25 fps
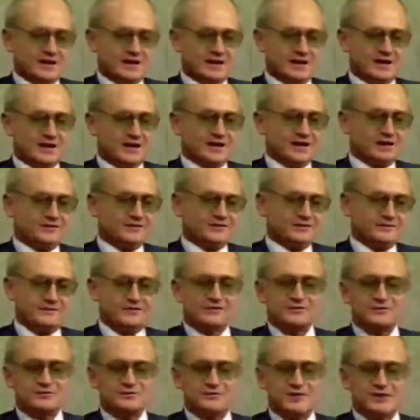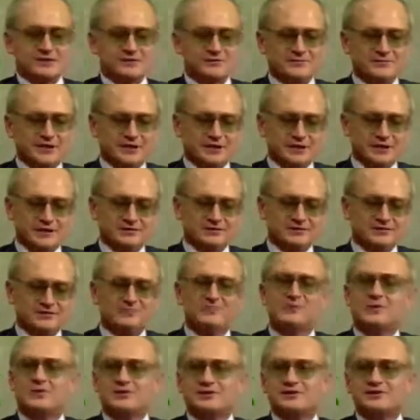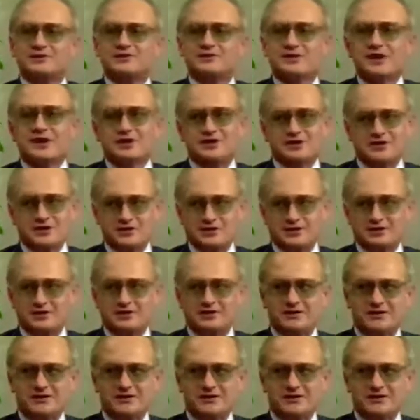The first one being demoralization.